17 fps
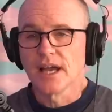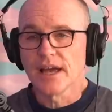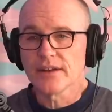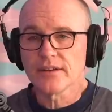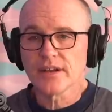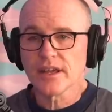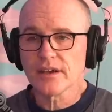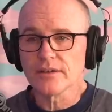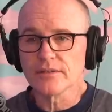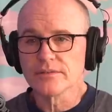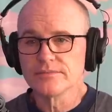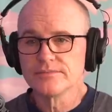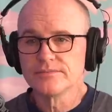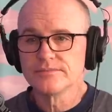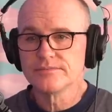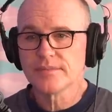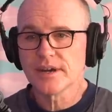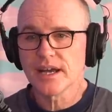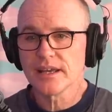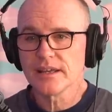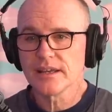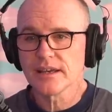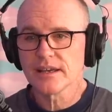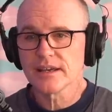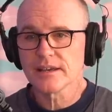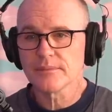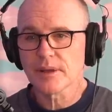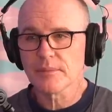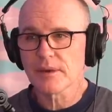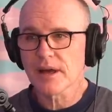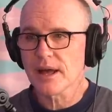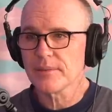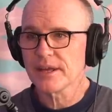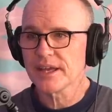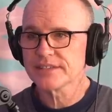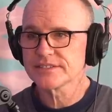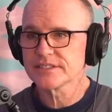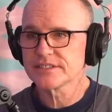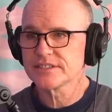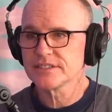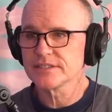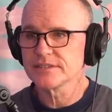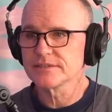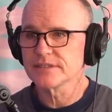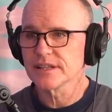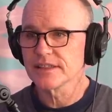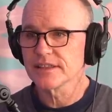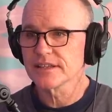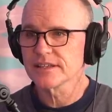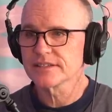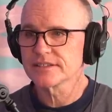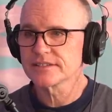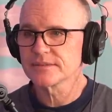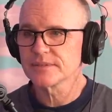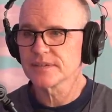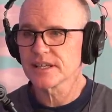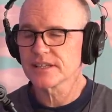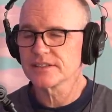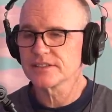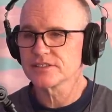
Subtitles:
I don't know. My mom has it too. I think it's some kind of